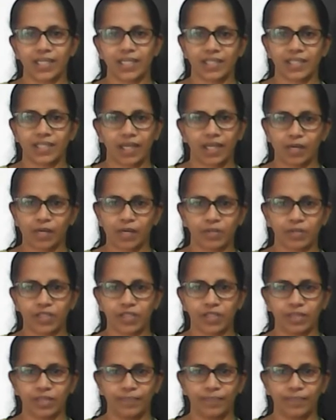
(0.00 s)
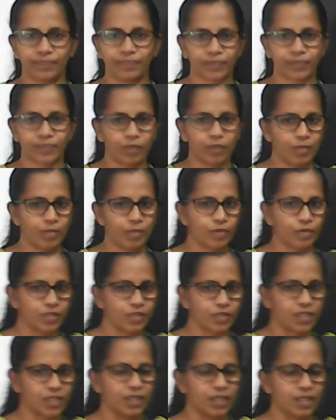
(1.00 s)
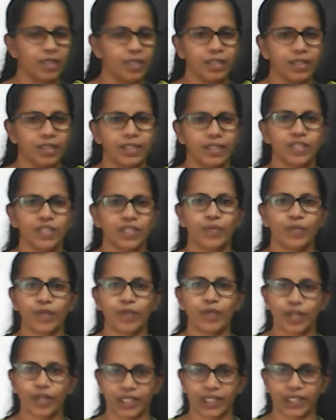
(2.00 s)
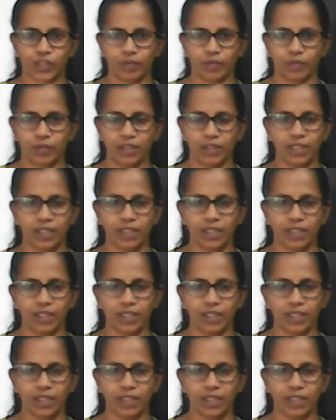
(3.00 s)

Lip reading: second question. One more question. That is from your textbook.